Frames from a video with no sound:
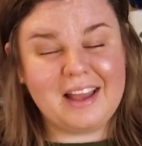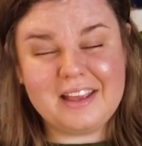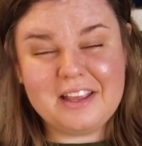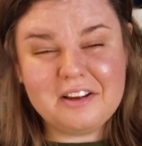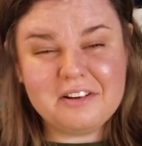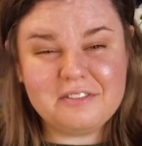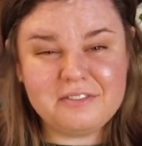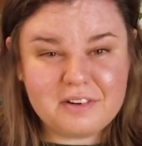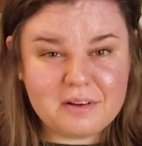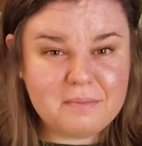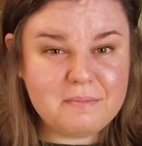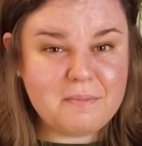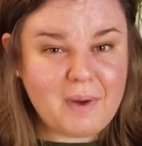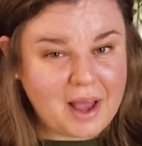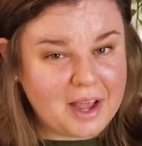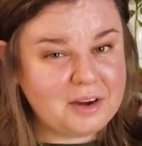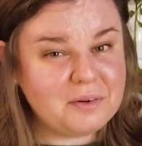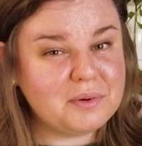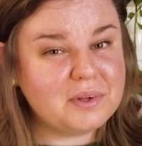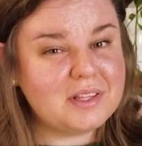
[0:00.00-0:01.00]
I hear from
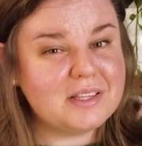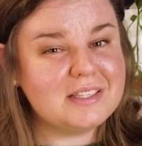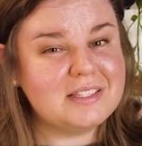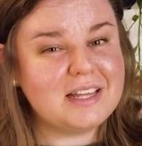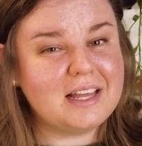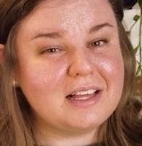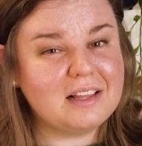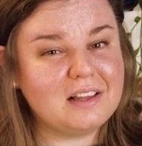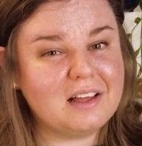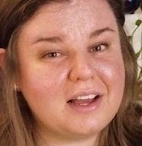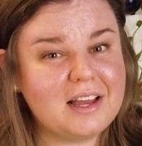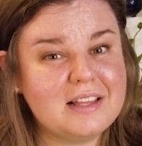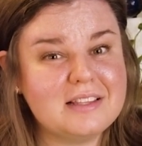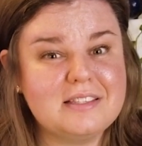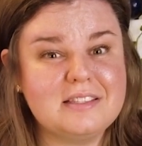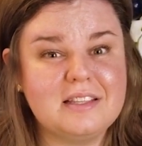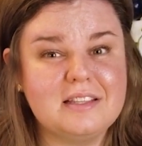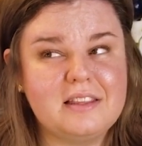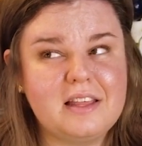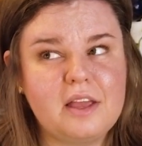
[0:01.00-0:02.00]
my real estate
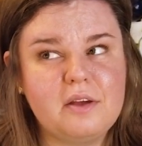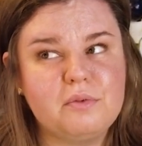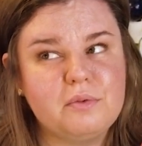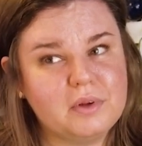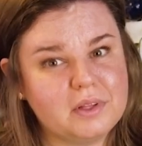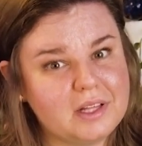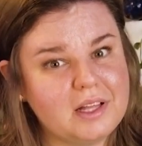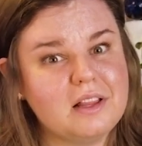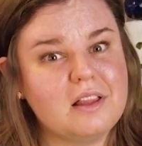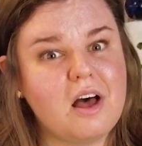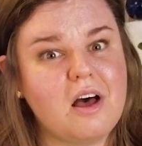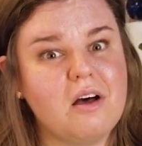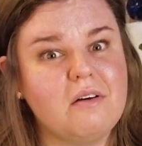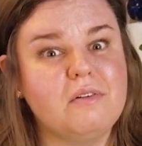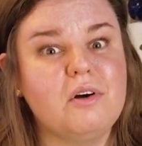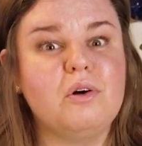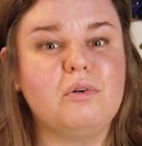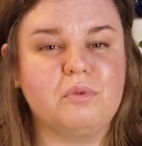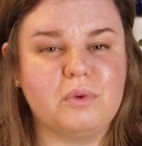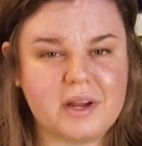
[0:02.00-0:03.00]
clients that they really
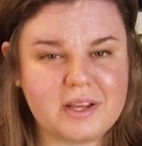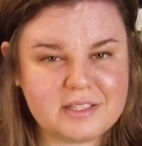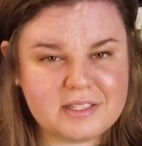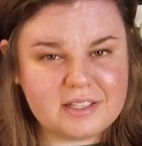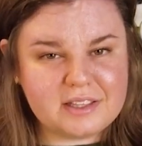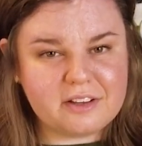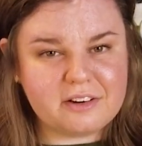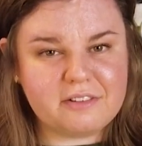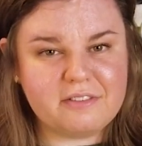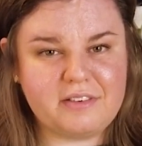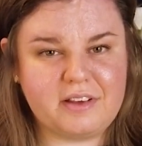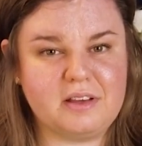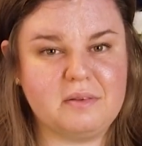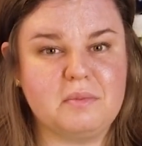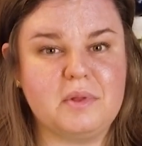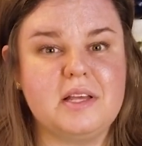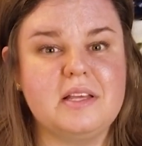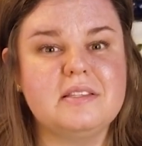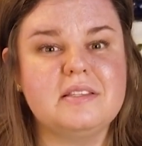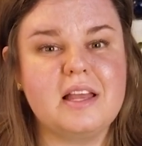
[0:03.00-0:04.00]
love raising their
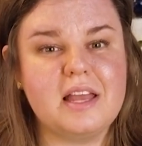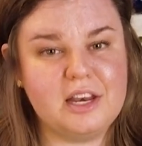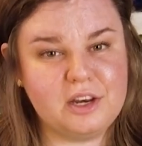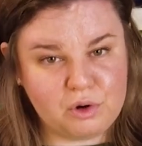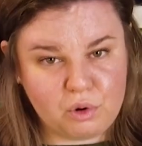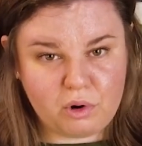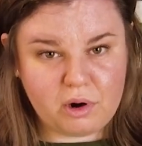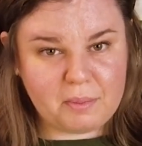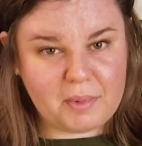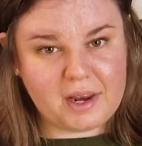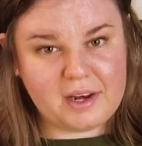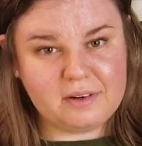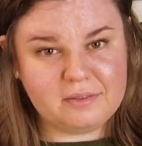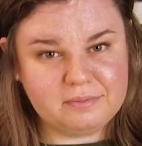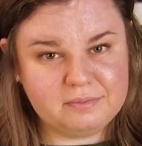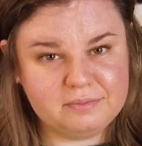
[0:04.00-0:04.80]
families in Norman.